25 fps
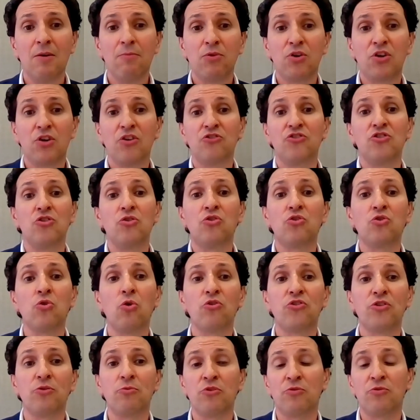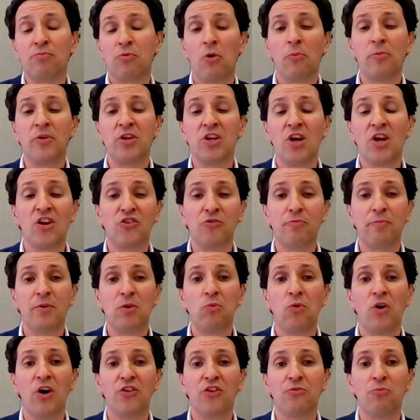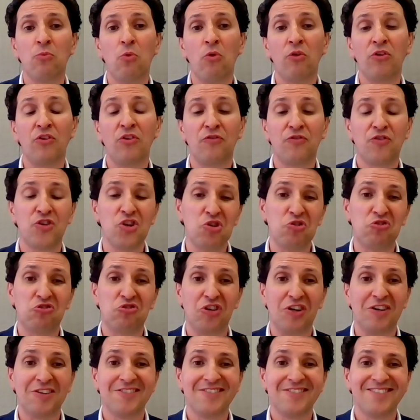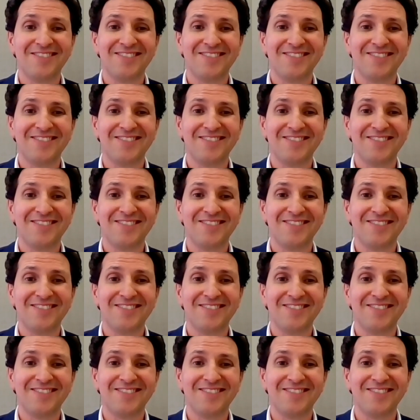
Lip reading: because you thought it was probably going to be worth more in the future.